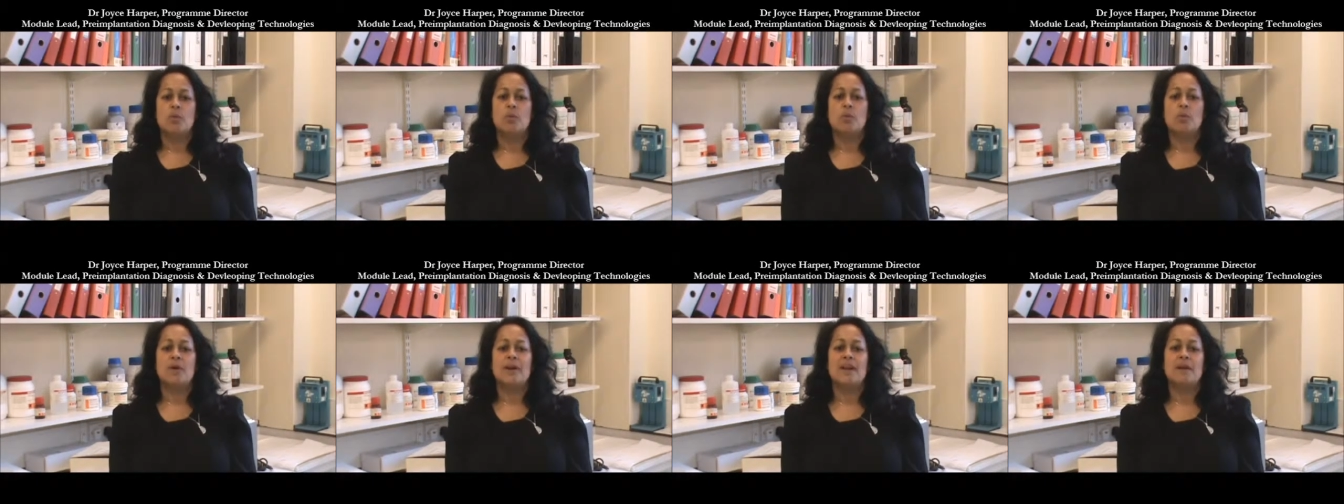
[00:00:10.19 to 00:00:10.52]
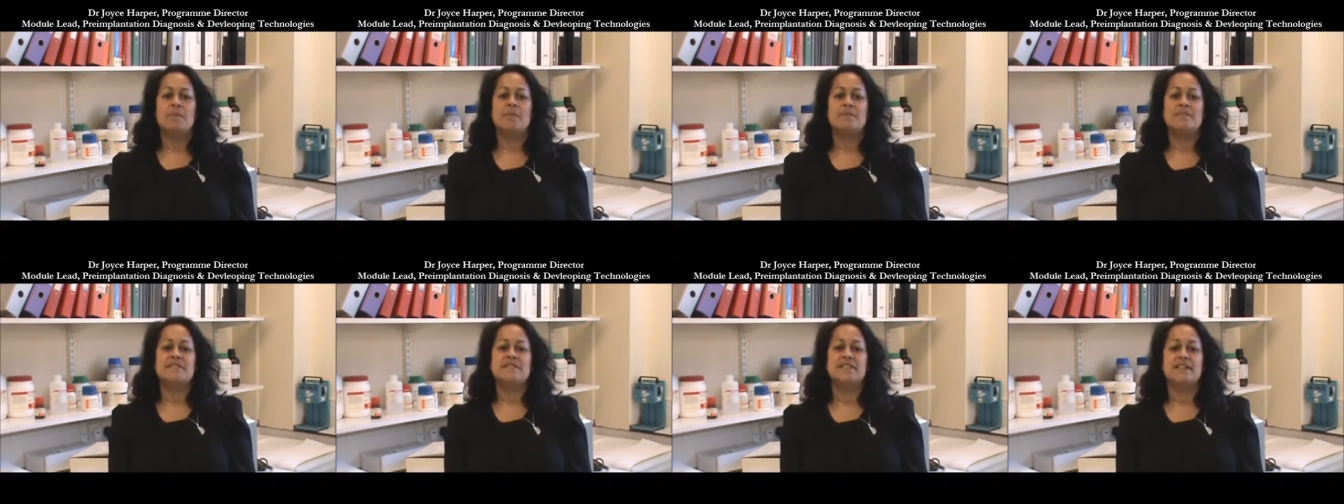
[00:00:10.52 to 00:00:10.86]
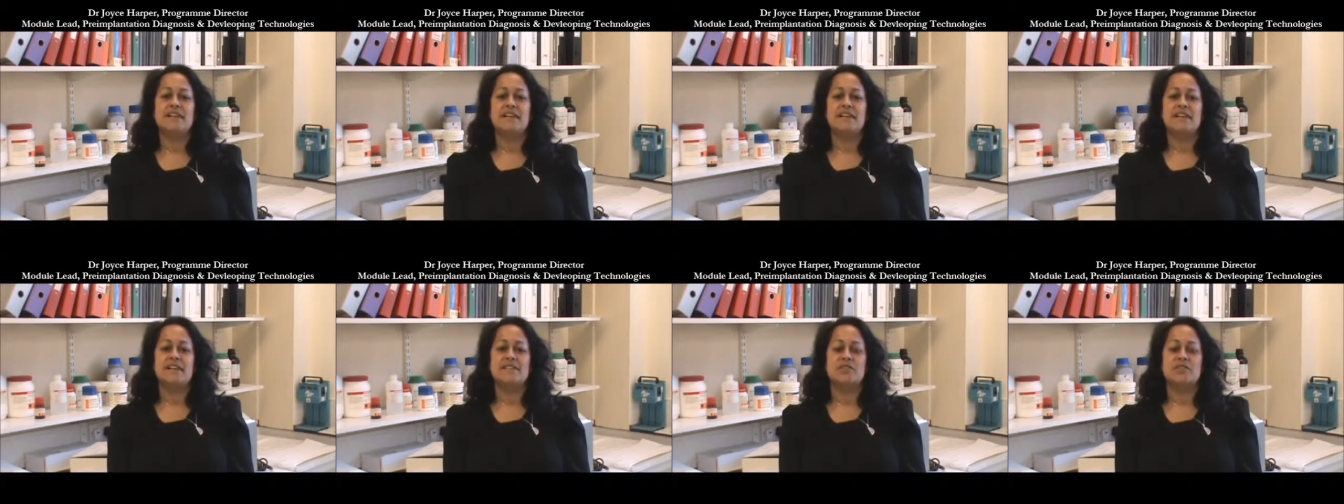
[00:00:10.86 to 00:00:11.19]
One
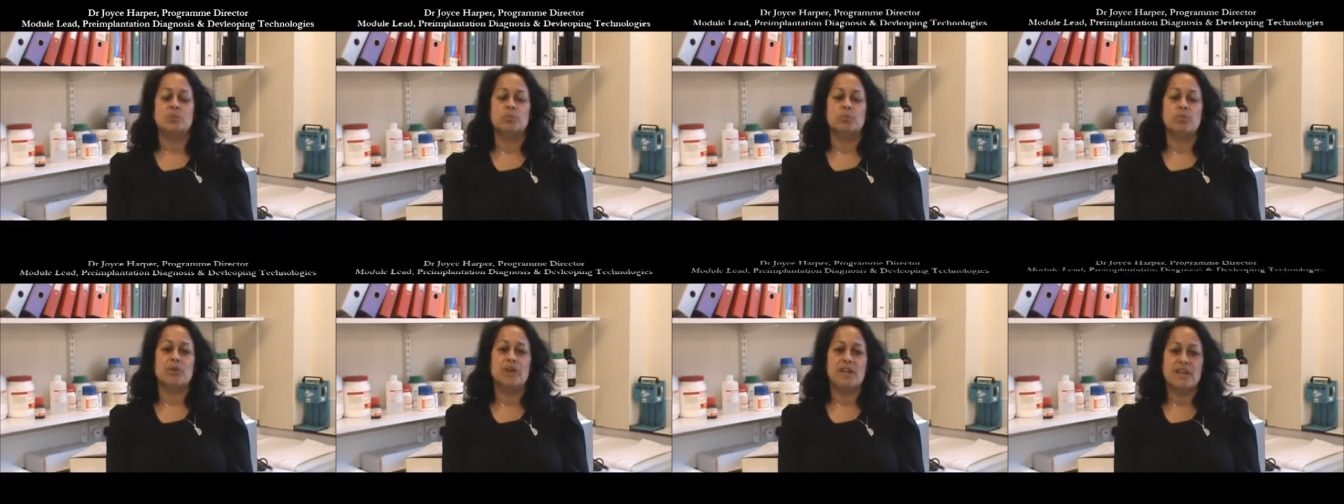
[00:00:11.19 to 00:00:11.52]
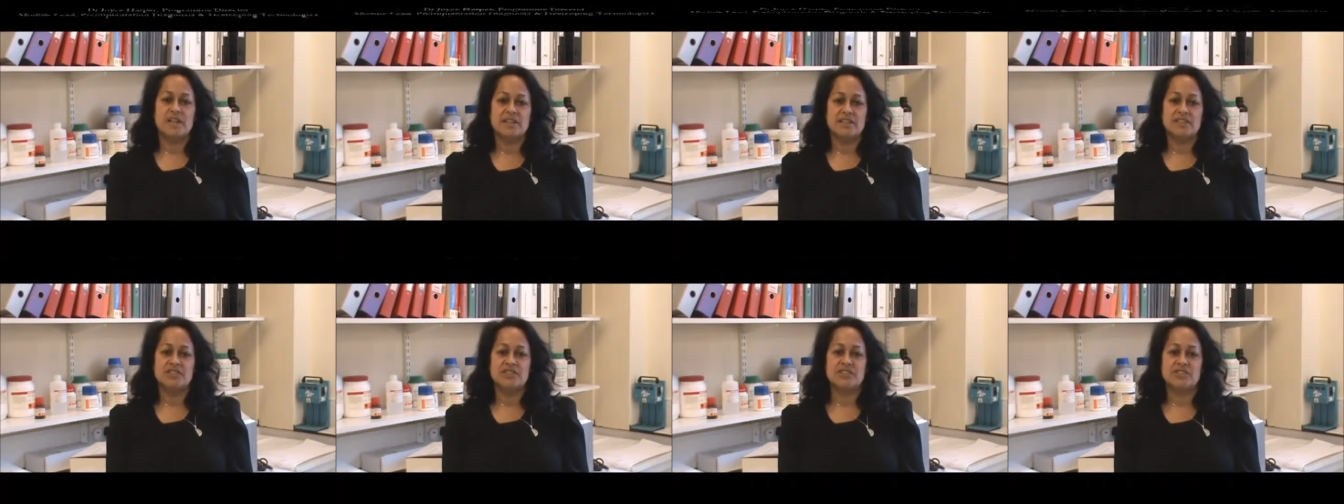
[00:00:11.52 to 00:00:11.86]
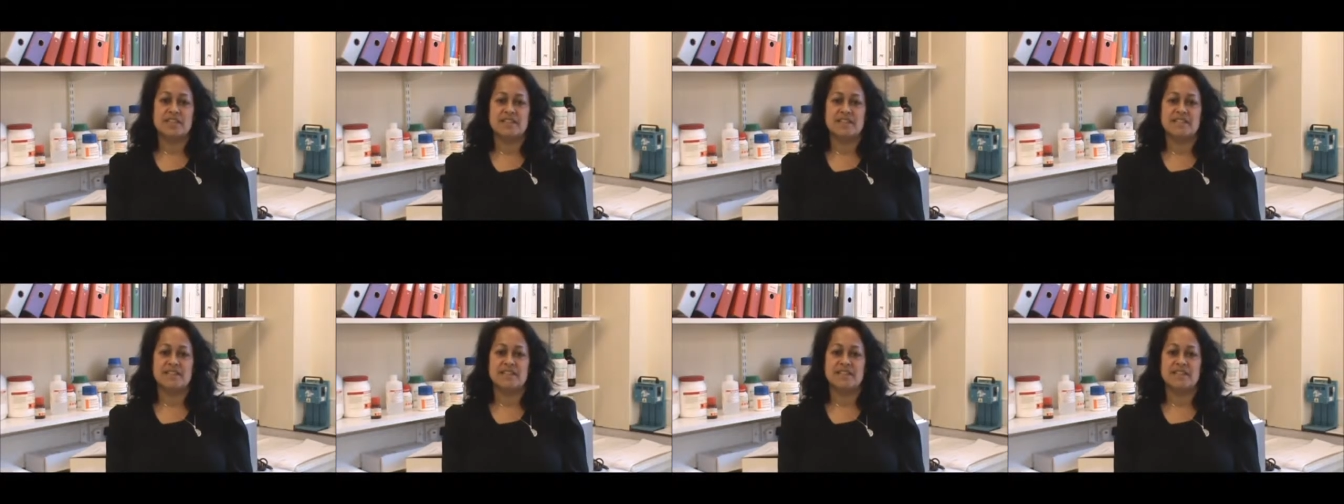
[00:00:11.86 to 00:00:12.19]
MSc is on Prenatal
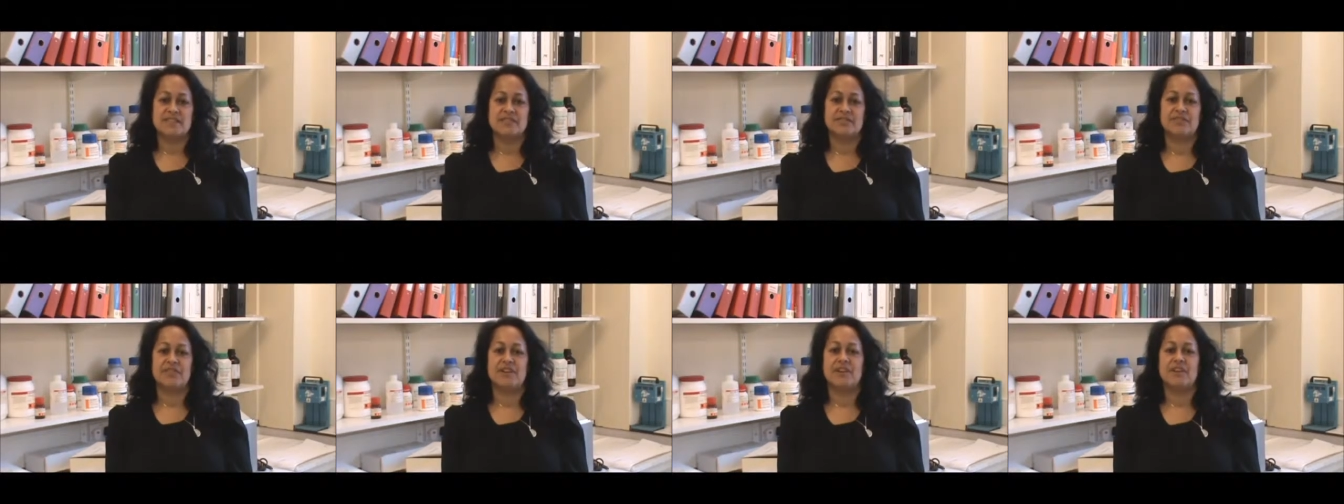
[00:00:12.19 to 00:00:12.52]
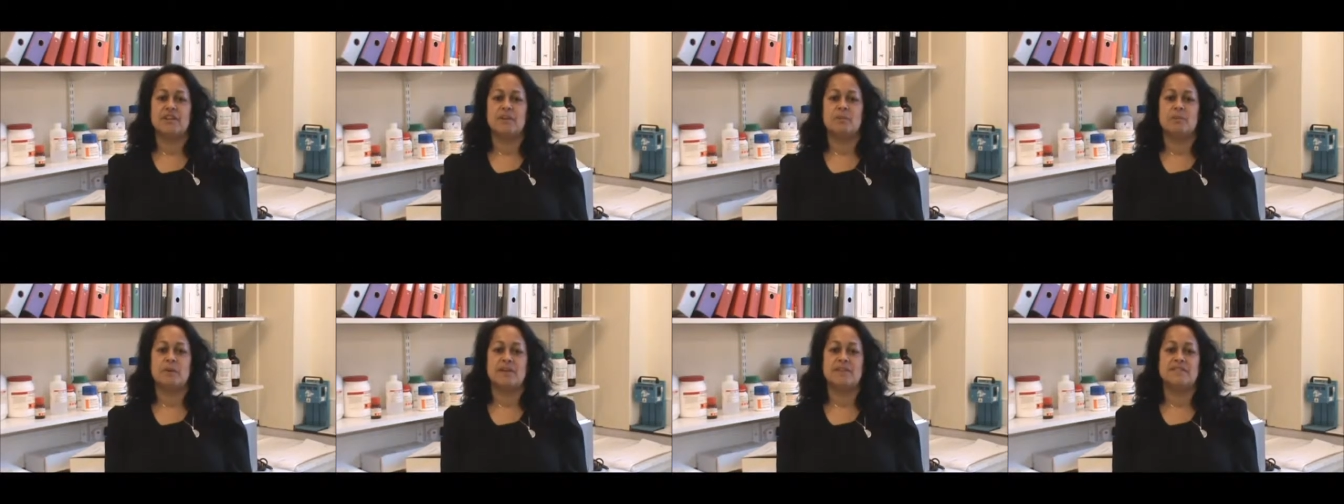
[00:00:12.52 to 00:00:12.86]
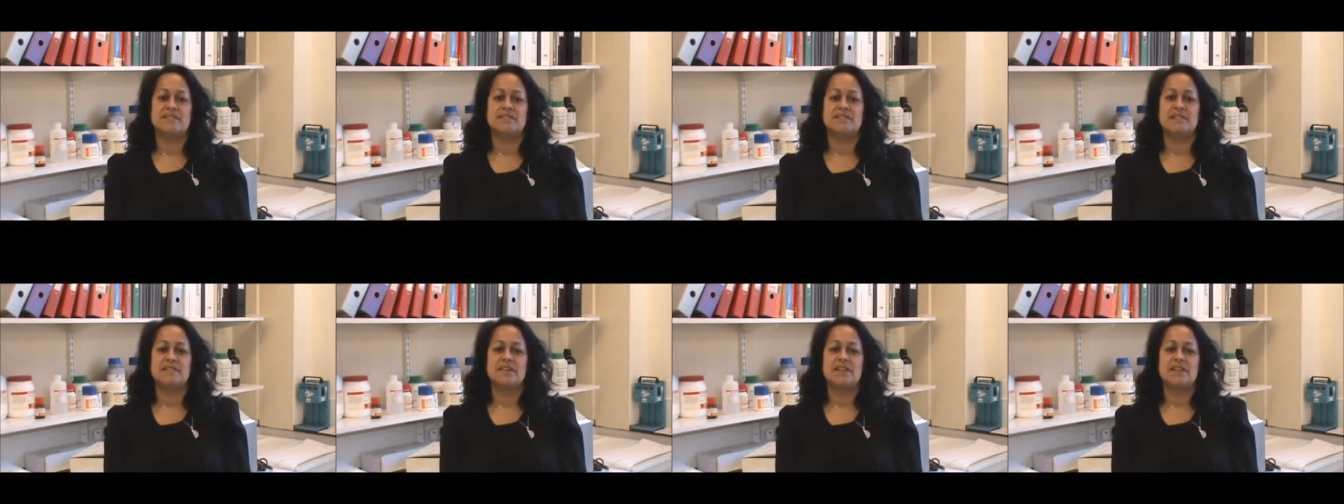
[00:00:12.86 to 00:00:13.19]
Genetics and Fetal
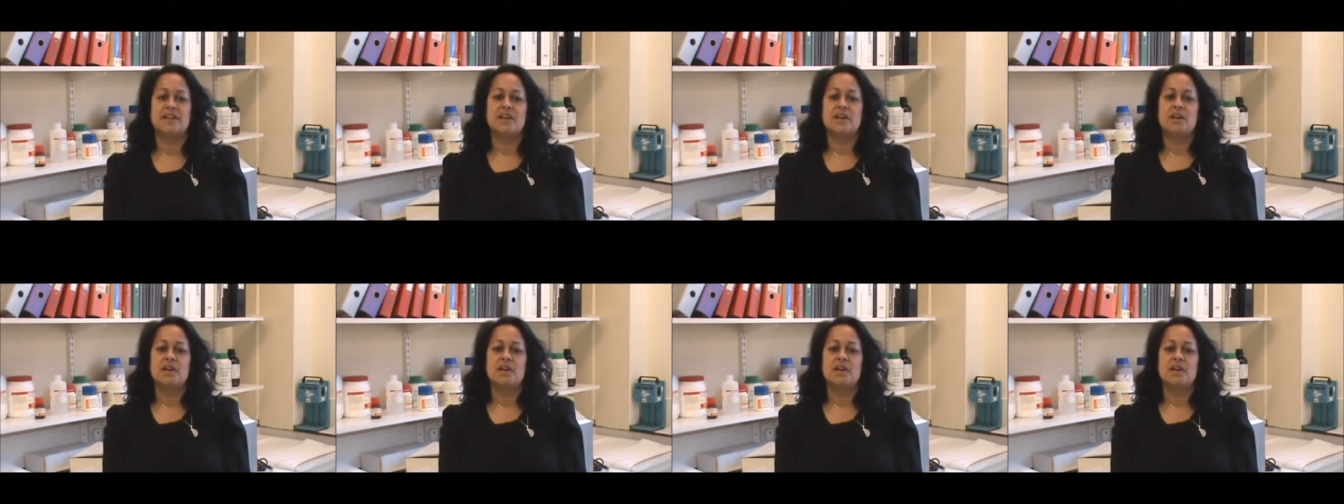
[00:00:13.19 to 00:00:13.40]
Medicine,